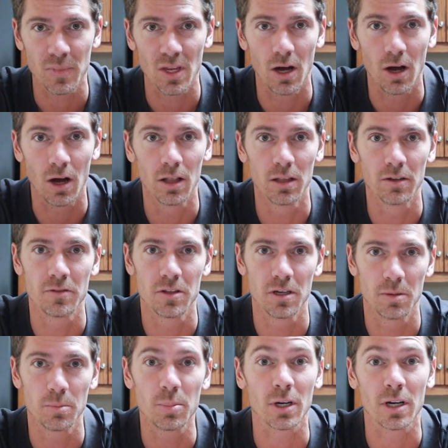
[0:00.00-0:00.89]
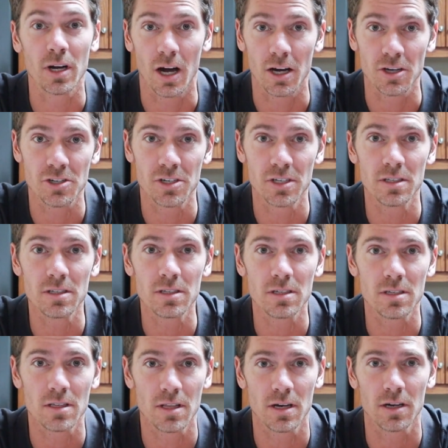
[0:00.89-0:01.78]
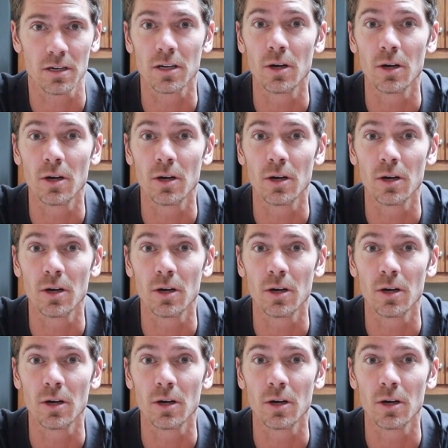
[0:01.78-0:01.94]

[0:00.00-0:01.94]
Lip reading: all of the precautions that are